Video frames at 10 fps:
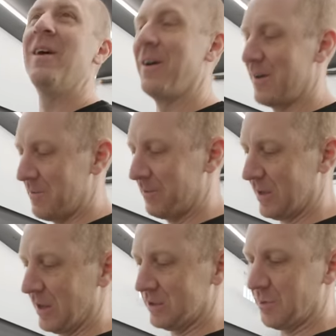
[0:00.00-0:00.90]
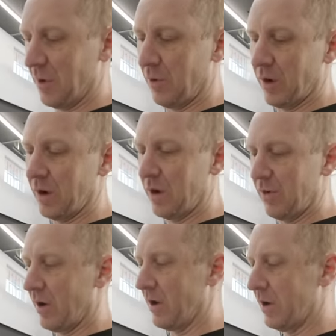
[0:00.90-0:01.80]
But we're gonna go.
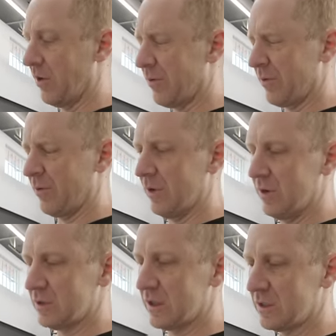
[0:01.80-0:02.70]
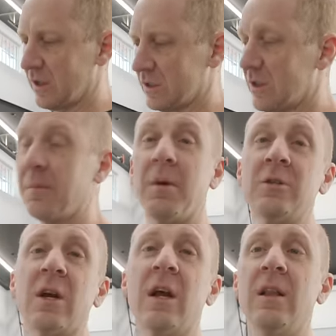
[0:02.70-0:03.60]
I'm gonna go through, use this list, like
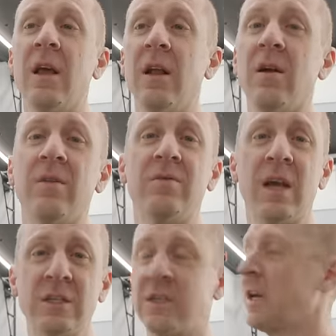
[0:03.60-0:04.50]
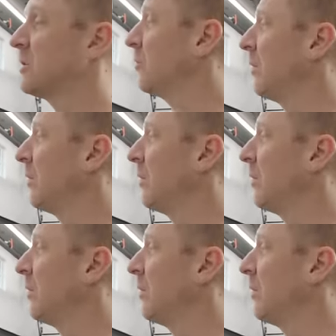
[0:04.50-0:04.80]
much like I did on day 6.